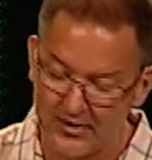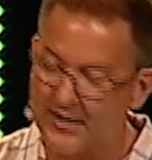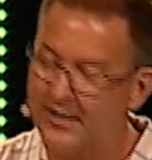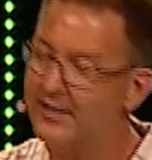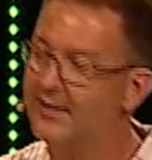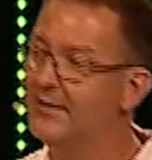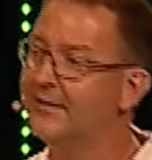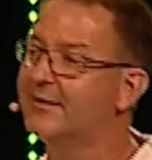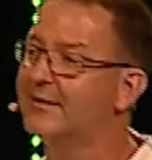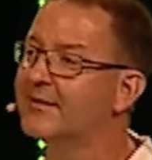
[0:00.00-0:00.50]

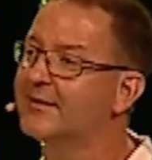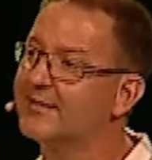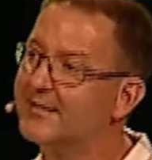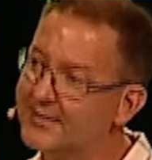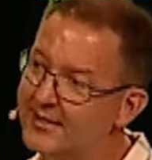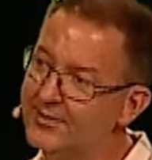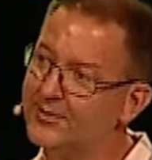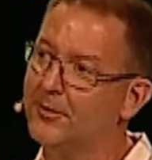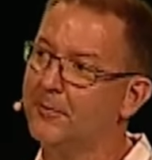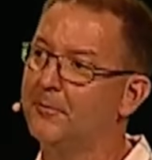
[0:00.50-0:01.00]
He's the
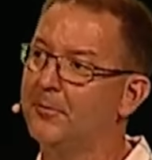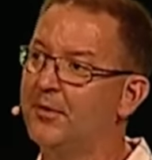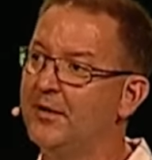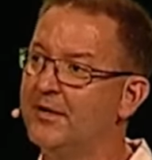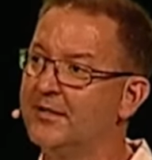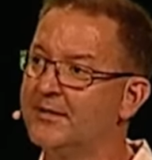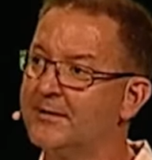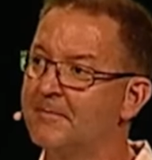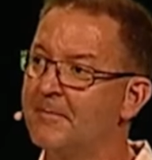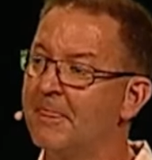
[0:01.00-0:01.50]

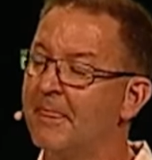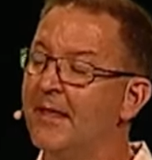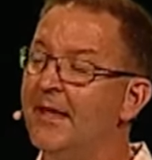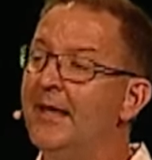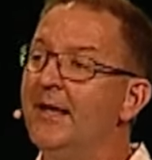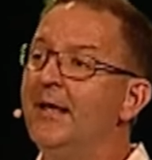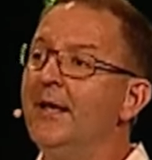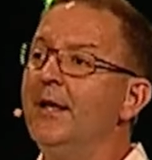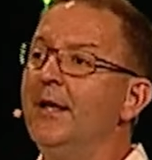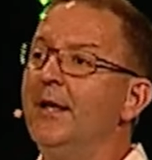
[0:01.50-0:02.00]
centerpiece.
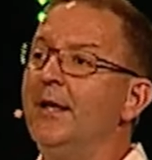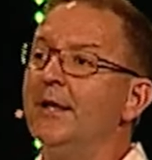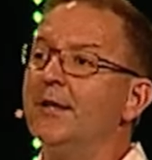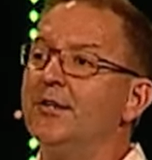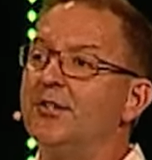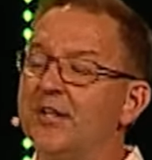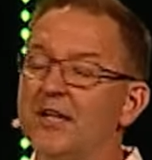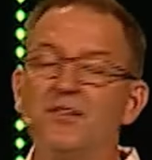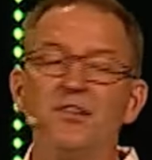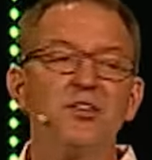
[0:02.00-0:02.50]

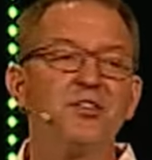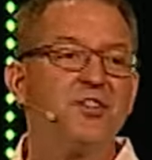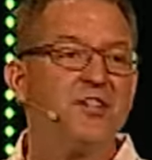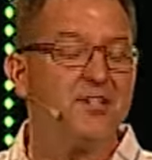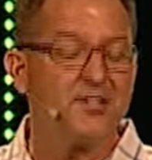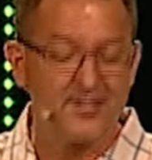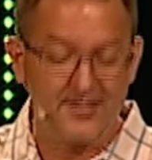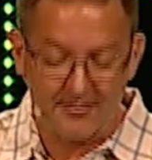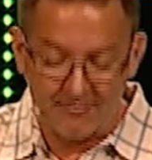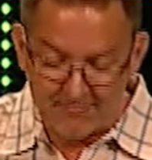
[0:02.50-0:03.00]
Jesus
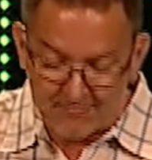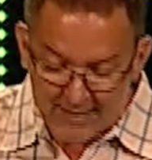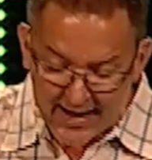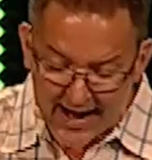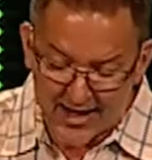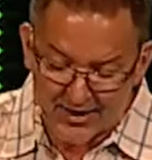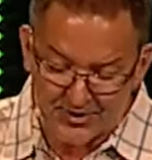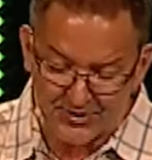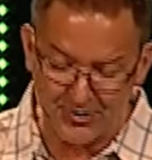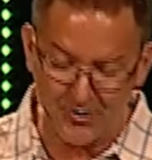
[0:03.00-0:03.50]
is the
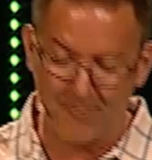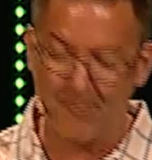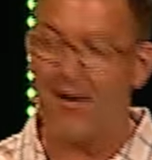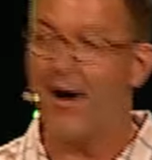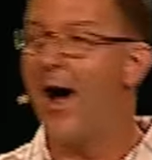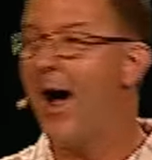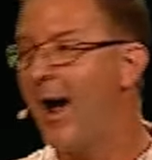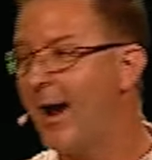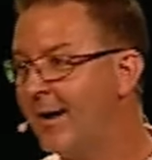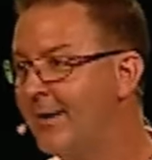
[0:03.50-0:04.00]

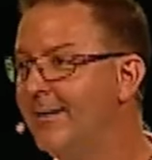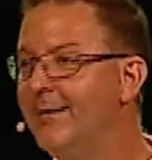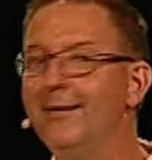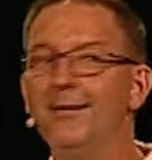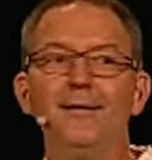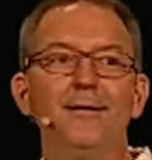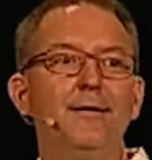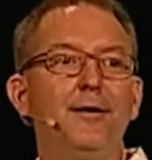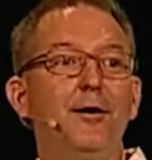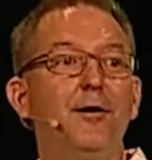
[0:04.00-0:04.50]
mastermind
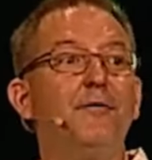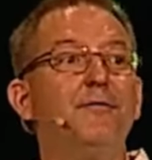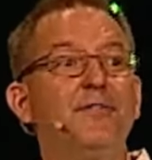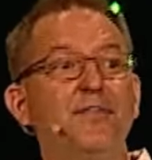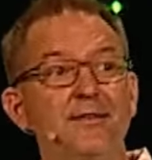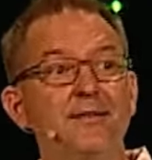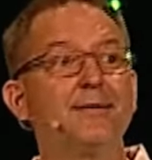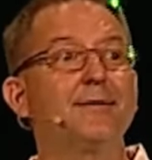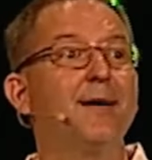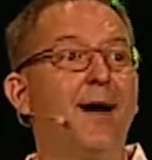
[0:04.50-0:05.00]
of
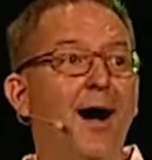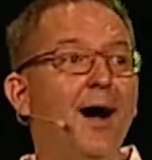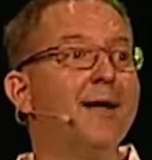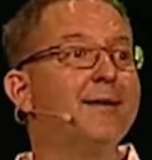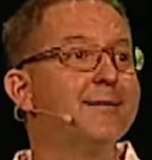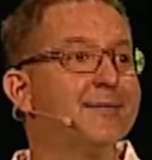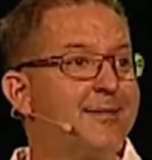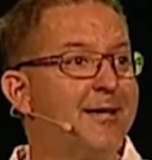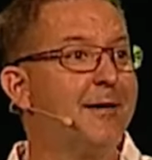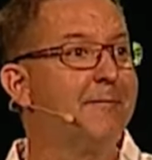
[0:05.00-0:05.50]
this
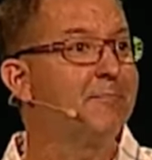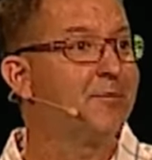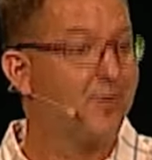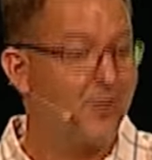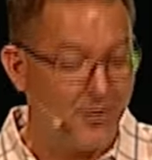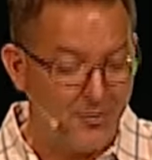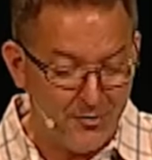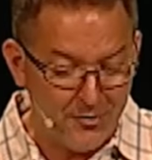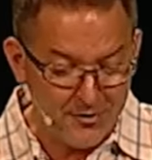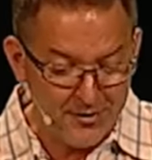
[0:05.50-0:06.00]
concept
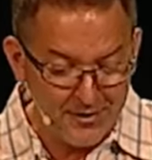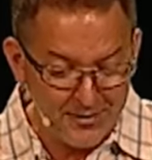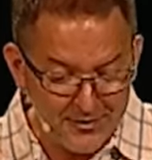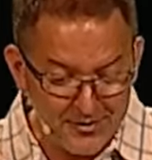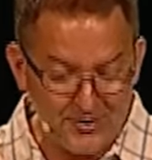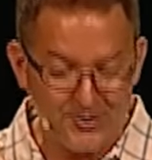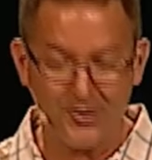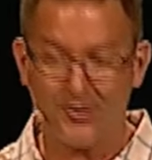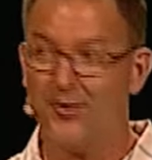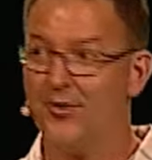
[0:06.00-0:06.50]
called
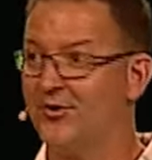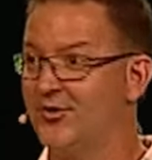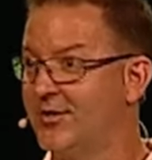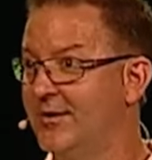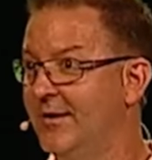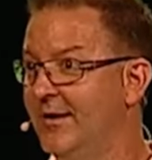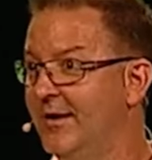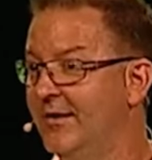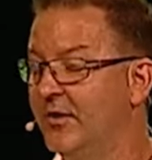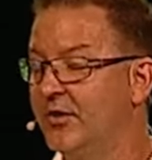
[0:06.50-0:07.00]
the church.
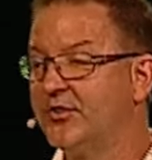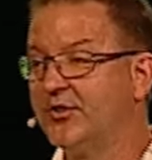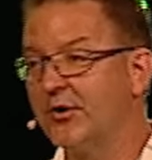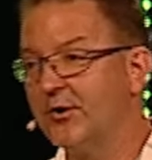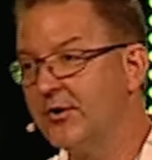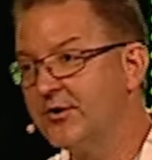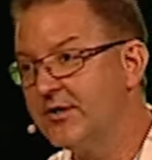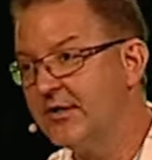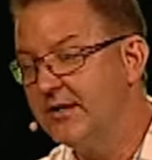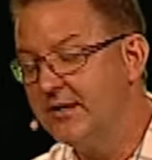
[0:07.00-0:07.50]
The
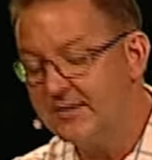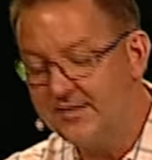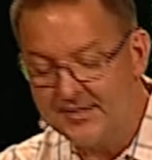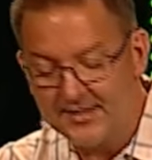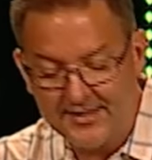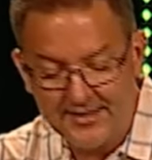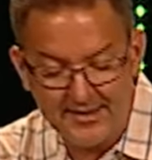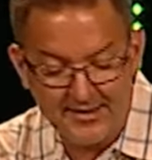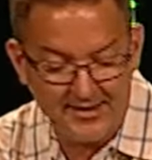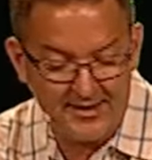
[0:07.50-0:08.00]
church is
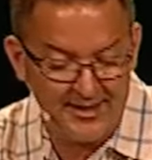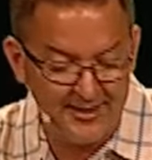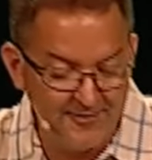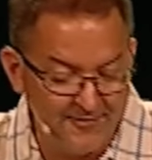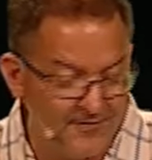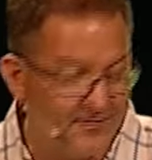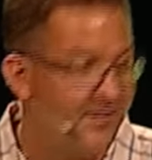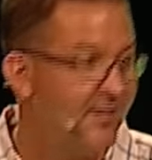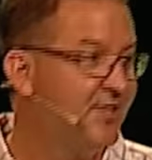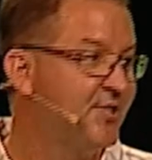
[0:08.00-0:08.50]
his
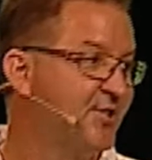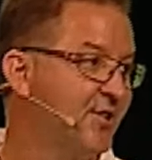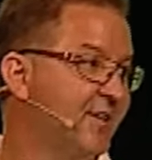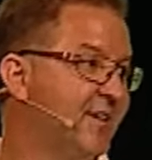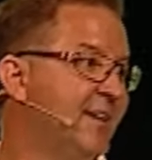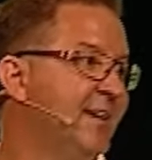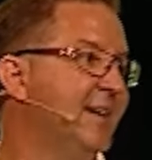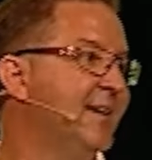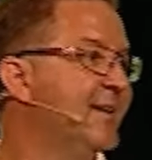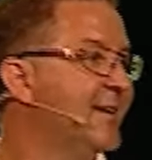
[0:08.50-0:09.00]

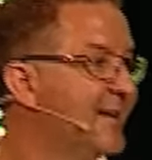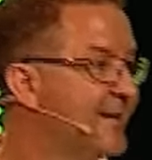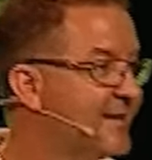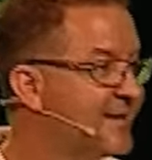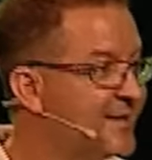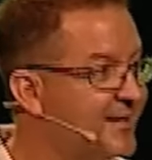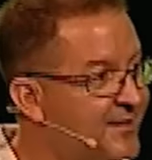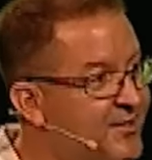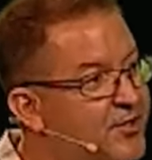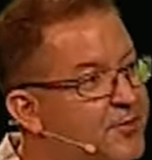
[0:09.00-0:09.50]
invention, it
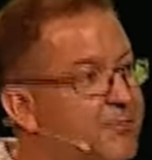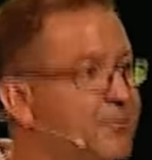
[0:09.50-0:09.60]
is his